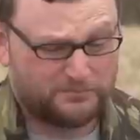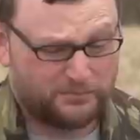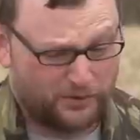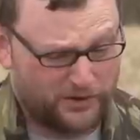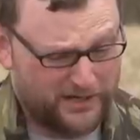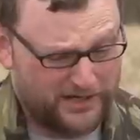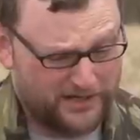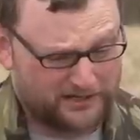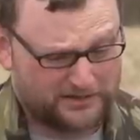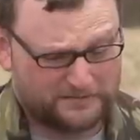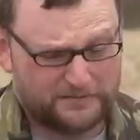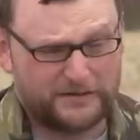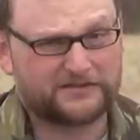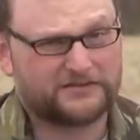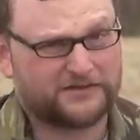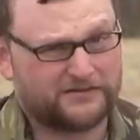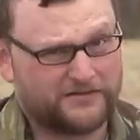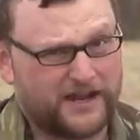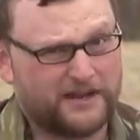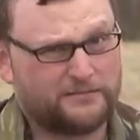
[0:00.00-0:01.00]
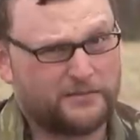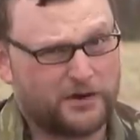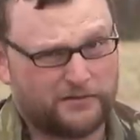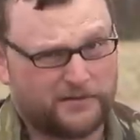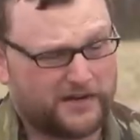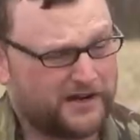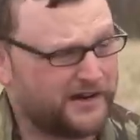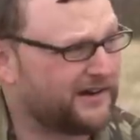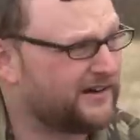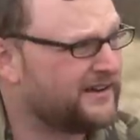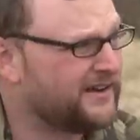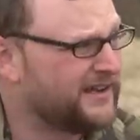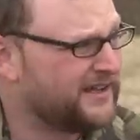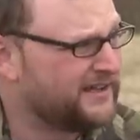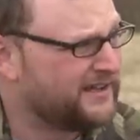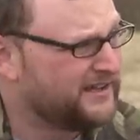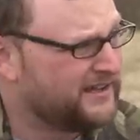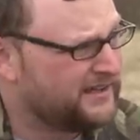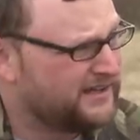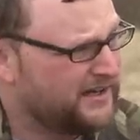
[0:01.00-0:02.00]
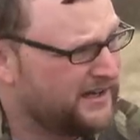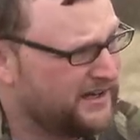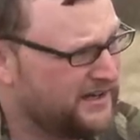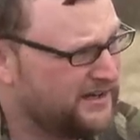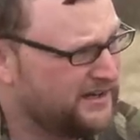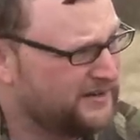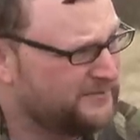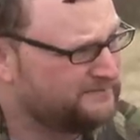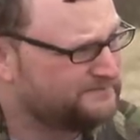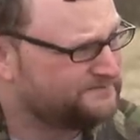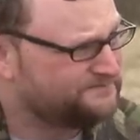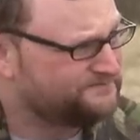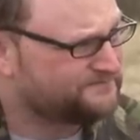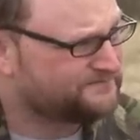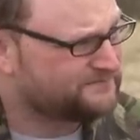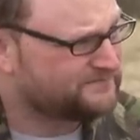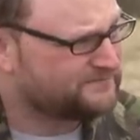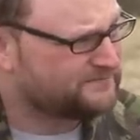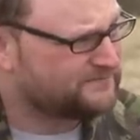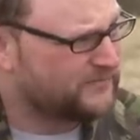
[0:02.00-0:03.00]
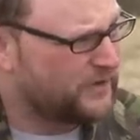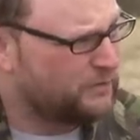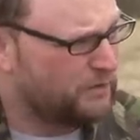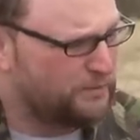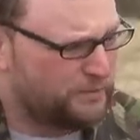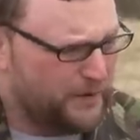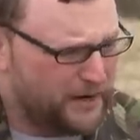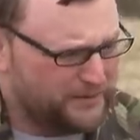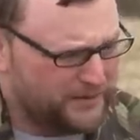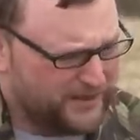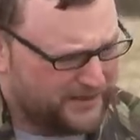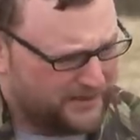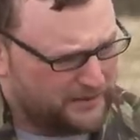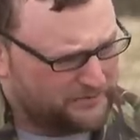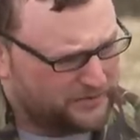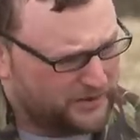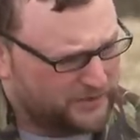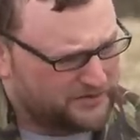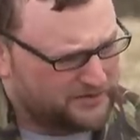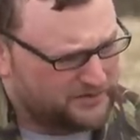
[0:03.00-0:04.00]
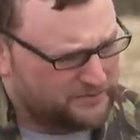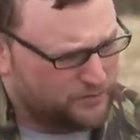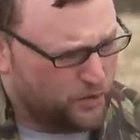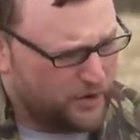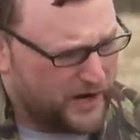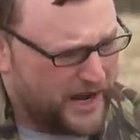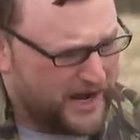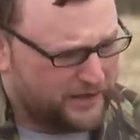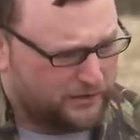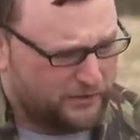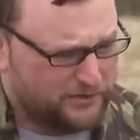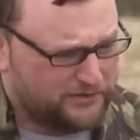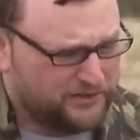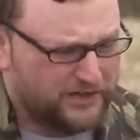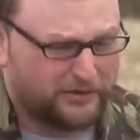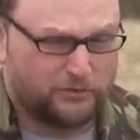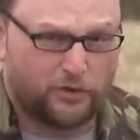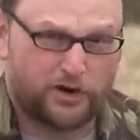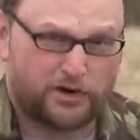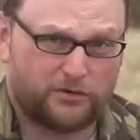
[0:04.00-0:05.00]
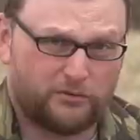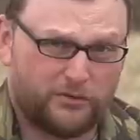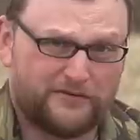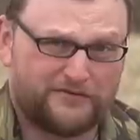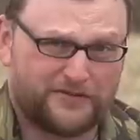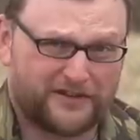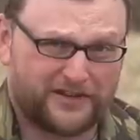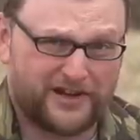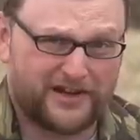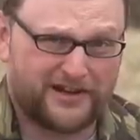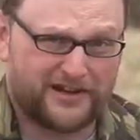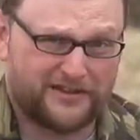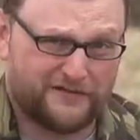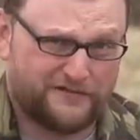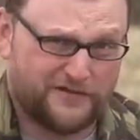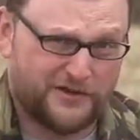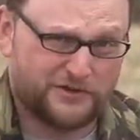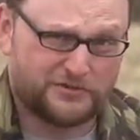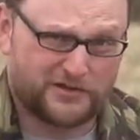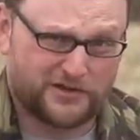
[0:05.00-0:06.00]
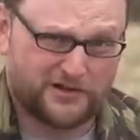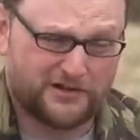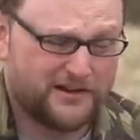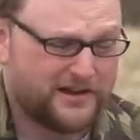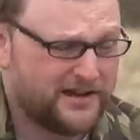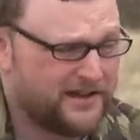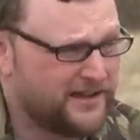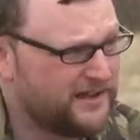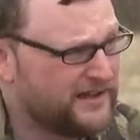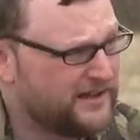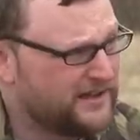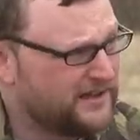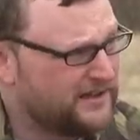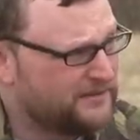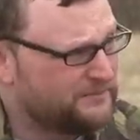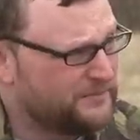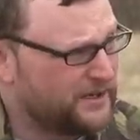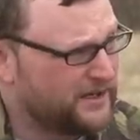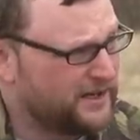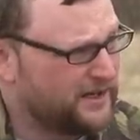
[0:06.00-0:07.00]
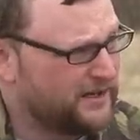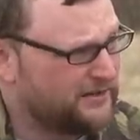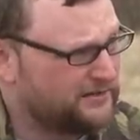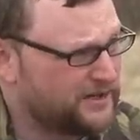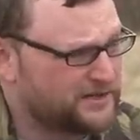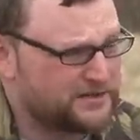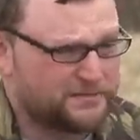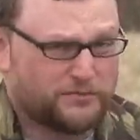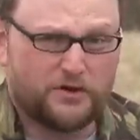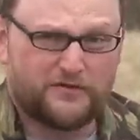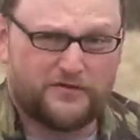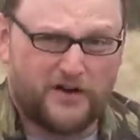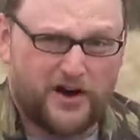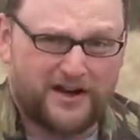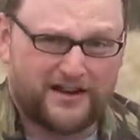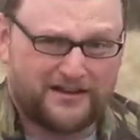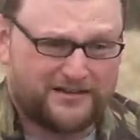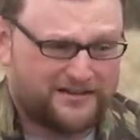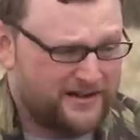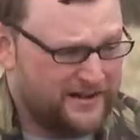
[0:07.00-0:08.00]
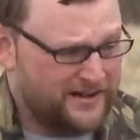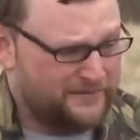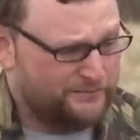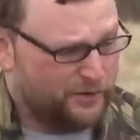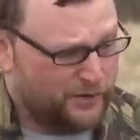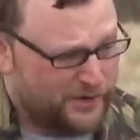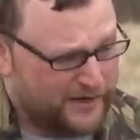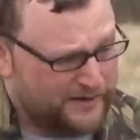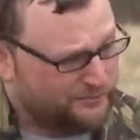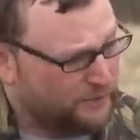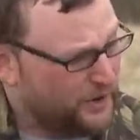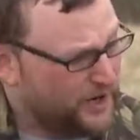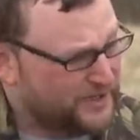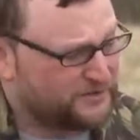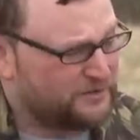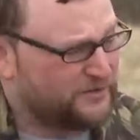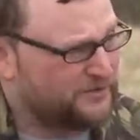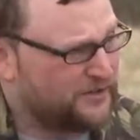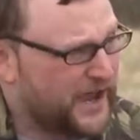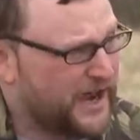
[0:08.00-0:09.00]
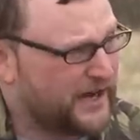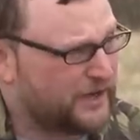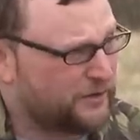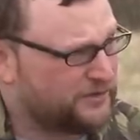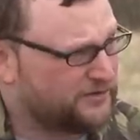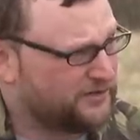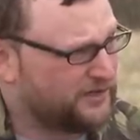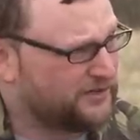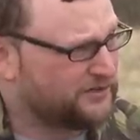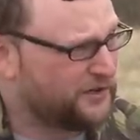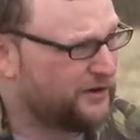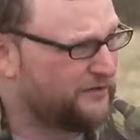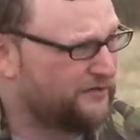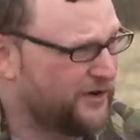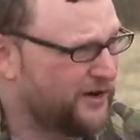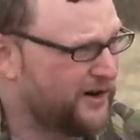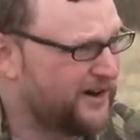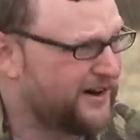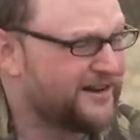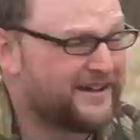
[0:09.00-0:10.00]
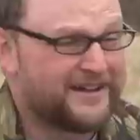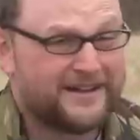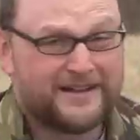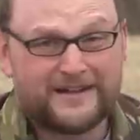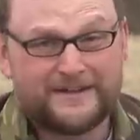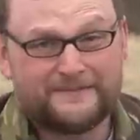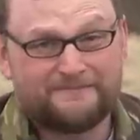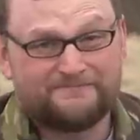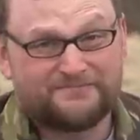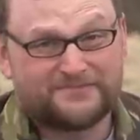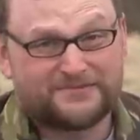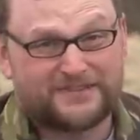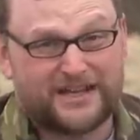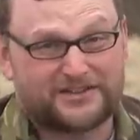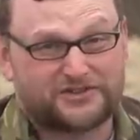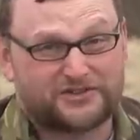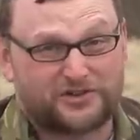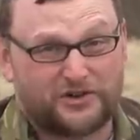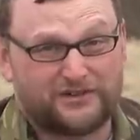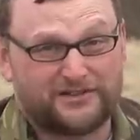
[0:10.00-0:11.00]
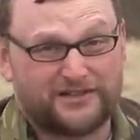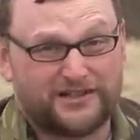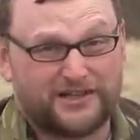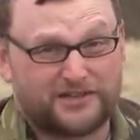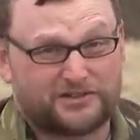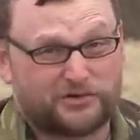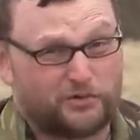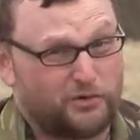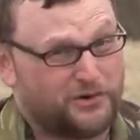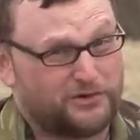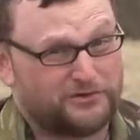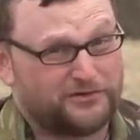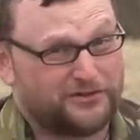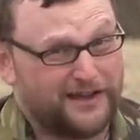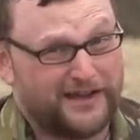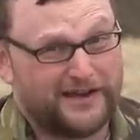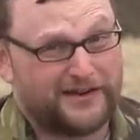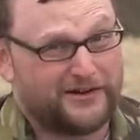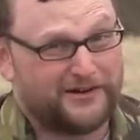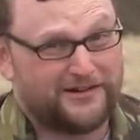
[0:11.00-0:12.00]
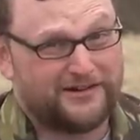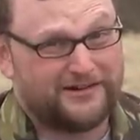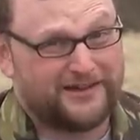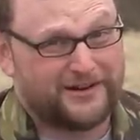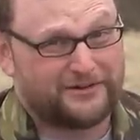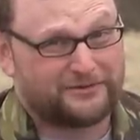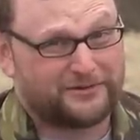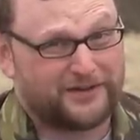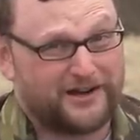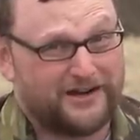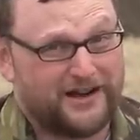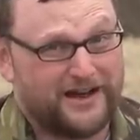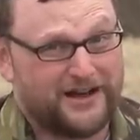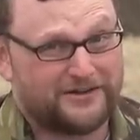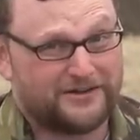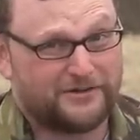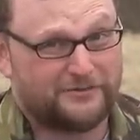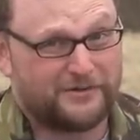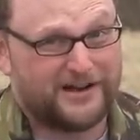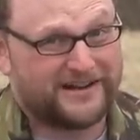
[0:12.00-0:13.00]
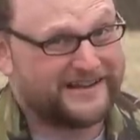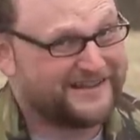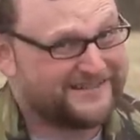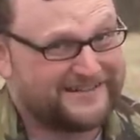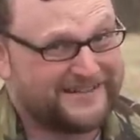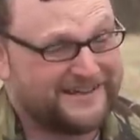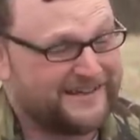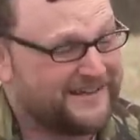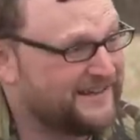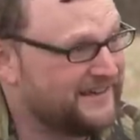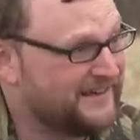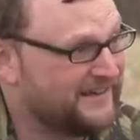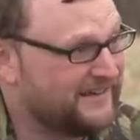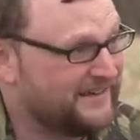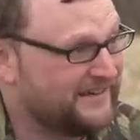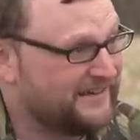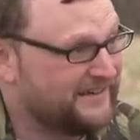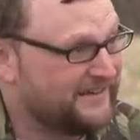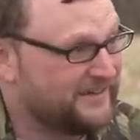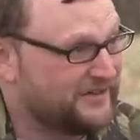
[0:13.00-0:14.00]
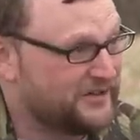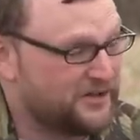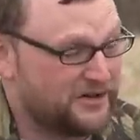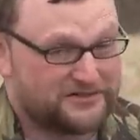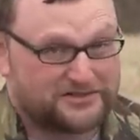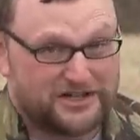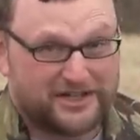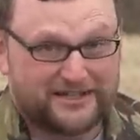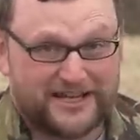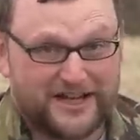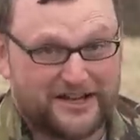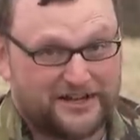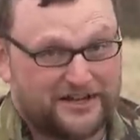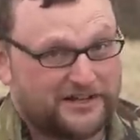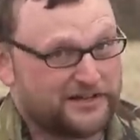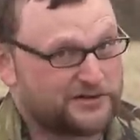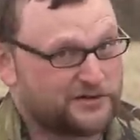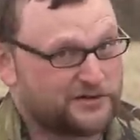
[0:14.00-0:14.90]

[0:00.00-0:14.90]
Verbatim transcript: pretty expensive ammo there. Um, we'll probably end up doing some more accuracy work with the gun in the future, but uh, let's move on. I'm pretty impressed with the accuracy so far. That's certainly a squirrel slayer. I don't care how you run it. You're gonna take down any